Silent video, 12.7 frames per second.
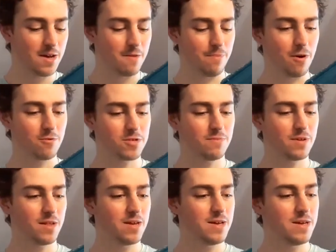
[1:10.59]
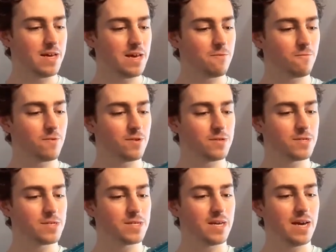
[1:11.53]
But ultimately it
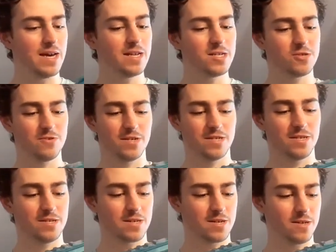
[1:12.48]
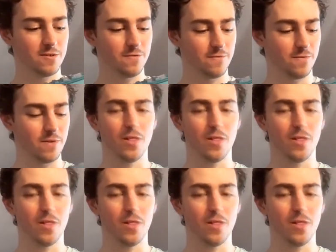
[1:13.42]
was interesting to kind of